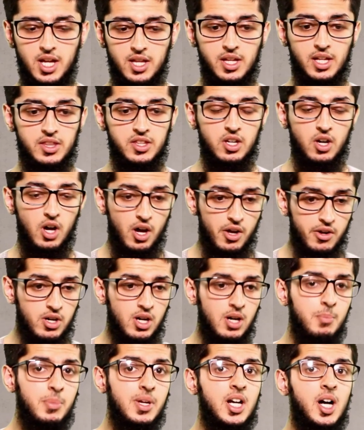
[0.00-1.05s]
that the
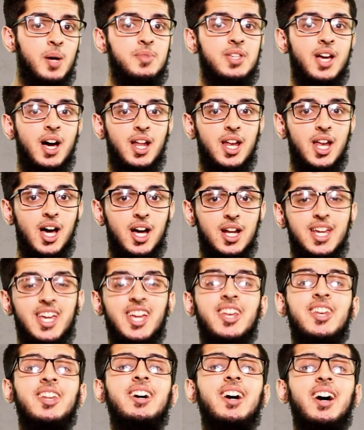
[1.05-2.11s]
haram becomes halal
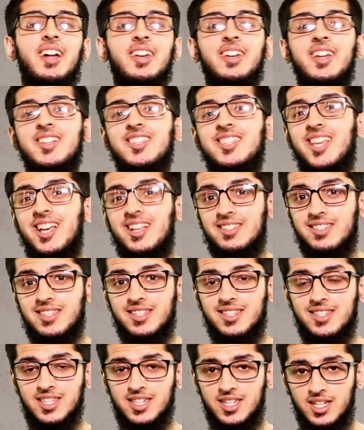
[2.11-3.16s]
in a
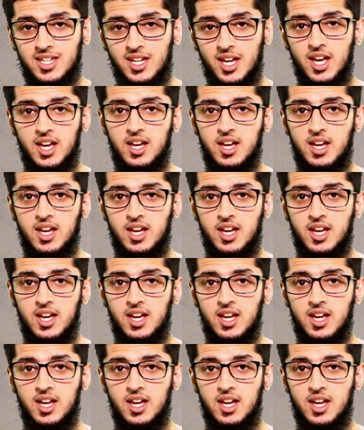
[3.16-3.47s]
necessity,